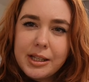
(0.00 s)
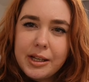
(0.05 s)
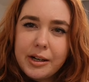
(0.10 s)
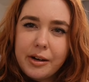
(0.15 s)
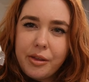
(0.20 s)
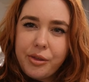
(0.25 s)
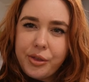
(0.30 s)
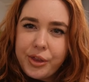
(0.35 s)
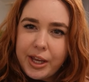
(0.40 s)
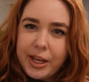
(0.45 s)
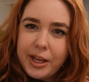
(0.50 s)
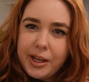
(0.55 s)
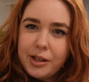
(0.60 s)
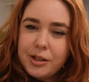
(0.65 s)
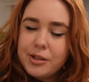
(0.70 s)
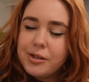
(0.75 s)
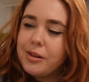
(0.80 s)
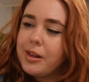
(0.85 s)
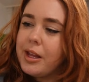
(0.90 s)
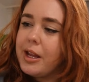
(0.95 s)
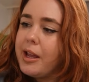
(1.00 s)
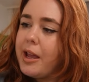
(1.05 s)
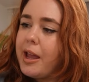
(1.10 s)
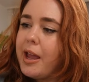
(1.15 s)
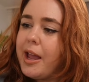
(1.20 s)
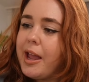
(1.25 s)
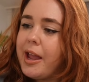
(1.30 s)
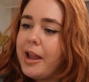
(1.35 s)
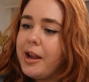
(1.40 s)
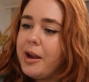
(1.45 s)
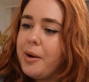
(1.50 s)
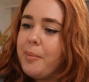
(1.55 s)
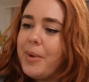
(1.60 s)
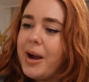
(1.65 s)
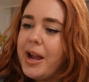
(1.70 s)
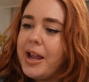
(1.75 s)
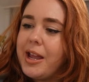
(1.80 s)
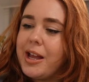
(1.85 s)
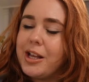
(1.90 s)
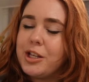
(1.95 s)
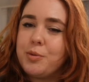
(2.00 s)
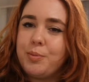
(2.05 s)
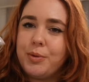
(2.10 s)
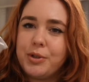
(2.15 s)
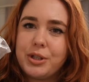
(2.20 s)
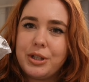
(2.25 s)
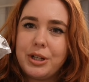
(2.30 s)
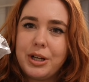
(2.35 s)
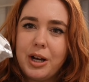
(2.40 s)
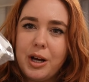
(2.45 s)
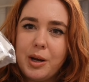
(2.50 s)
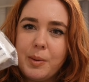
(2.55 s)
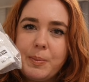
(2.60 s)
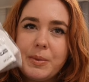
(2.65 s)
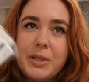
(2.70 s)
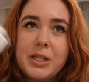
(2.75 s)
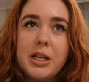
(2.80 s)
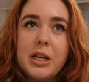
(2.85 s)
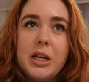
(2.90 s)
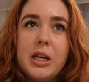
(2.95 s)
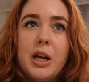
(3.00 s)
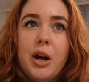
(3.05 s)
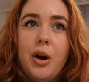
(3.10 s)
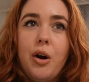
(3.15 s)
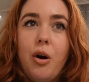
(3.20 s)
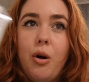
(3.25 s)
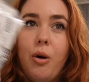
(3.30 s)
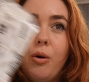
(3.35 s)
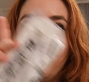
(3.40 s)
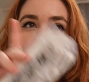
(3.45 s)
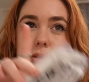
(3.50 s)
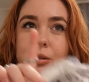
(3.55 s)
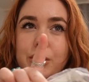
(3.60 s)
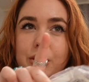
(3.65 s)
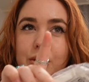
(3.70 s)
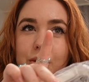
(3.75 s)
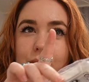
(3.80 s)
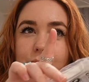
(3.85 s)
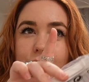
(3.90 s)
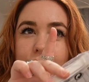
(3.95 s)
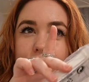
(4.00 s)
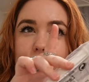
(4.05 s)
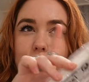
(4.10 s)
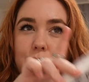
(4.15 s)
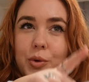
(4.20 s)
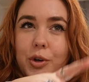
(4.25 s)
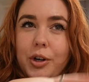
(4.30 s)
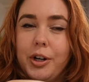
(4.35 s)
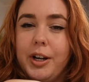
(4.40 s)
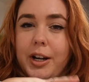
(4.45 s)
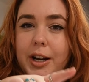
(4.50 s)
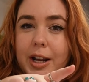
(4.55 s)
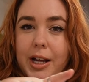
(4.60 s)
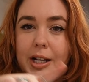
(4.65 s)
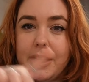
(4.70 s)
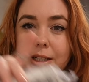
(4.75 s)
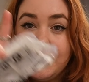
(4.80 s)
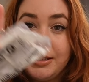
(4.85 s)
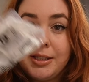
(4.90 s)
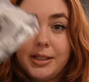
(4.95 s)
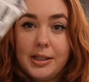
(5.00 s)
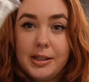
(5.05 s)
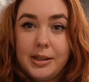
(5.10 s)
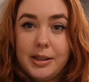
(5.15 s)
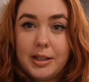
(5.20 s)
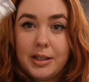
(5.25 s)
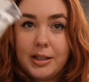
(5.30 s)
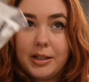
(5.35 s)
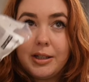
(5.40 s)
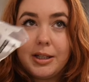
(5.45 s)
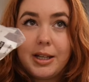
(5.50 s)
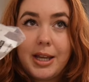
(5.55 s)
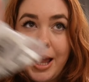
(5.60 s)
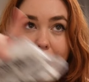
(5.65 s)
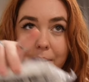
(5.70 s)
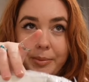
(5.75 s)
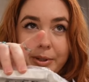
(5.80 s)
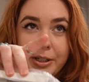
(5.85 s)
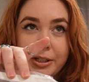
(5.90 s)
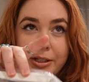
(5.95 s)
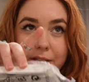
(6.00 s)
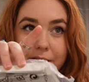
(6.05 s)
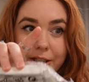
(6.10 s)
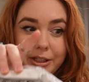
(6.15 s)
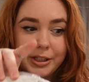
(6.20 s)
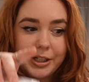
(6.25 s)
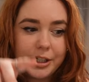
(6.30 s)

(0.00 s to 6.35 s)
little thingy to like hang my espresso cups, also to organize the cabinet in the